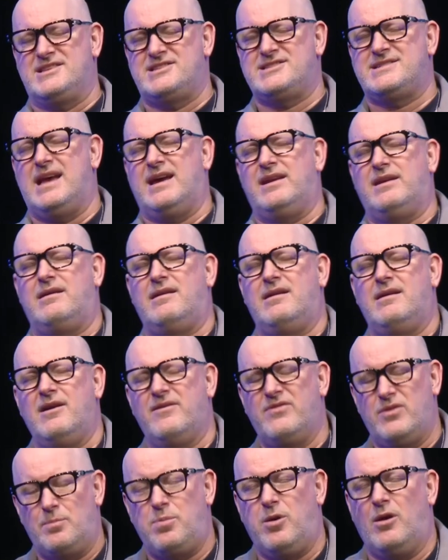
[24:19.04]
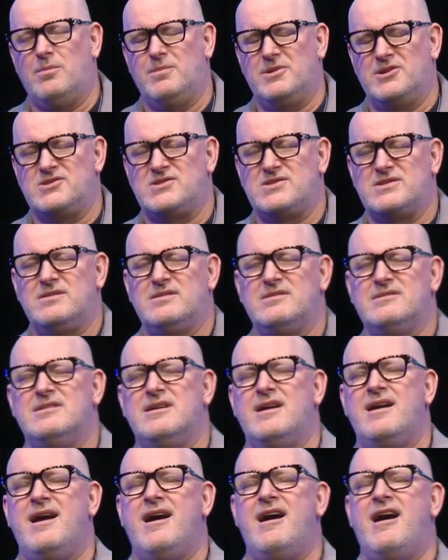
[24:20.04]
son of the promise.
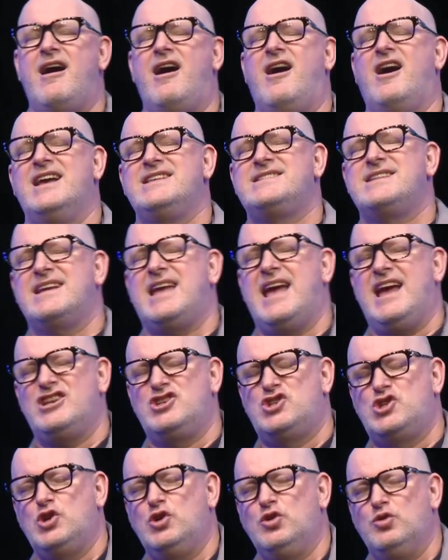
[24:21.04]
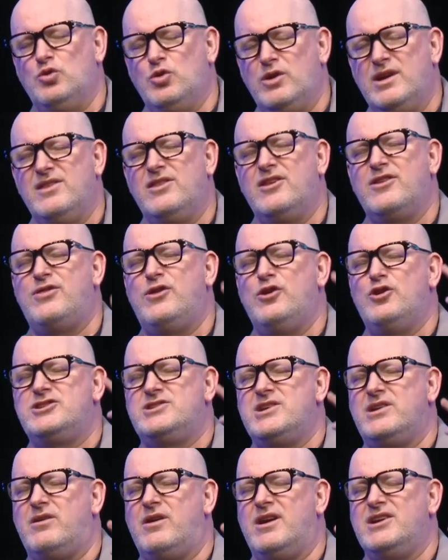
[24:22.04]
Isaac had two. In the third
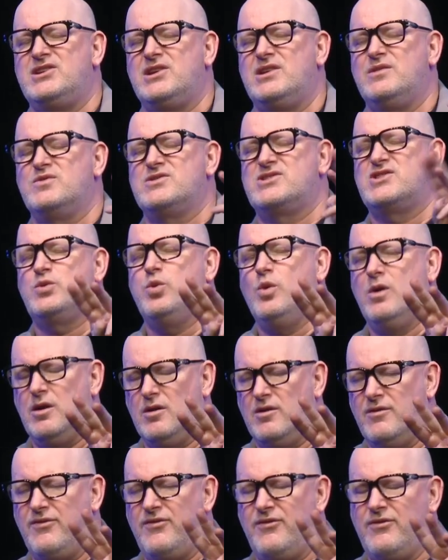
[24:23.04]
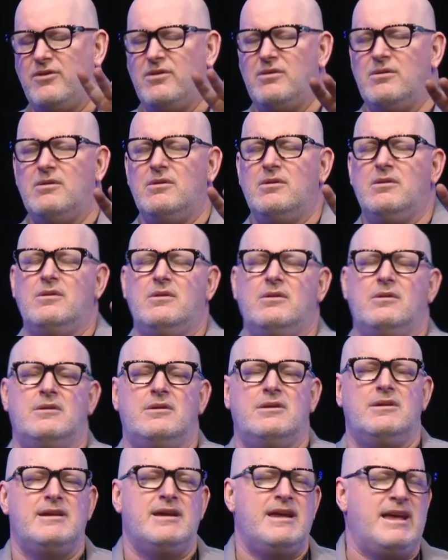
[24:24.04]
generation, it was 12.
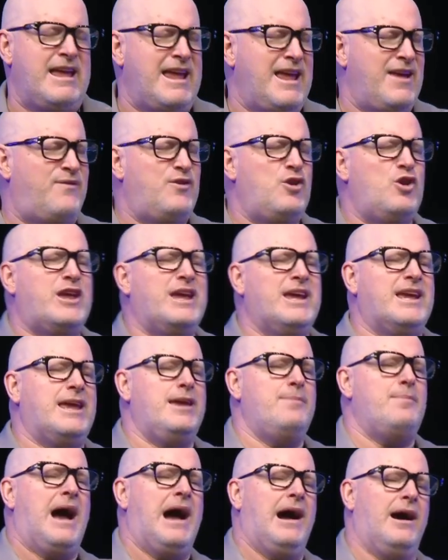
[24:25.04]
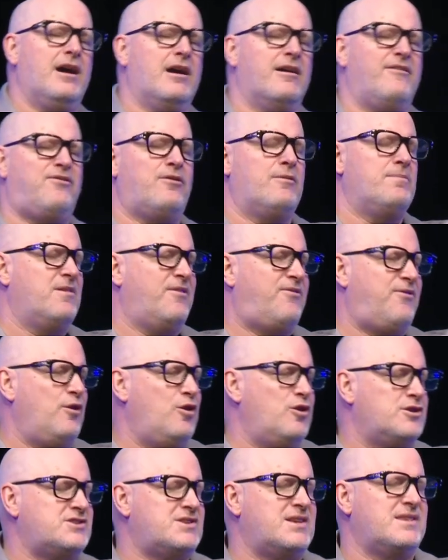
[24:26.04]
If you can keep hunger from the
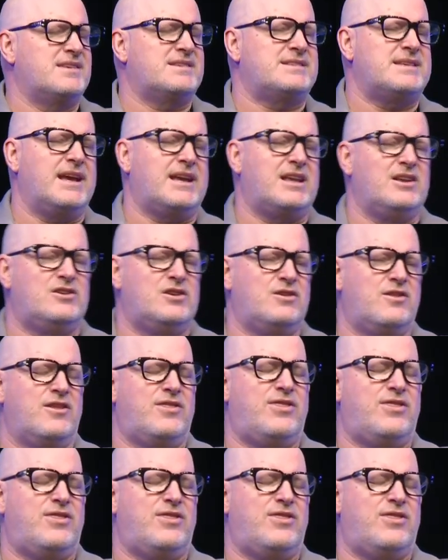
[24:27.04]
first to the second to the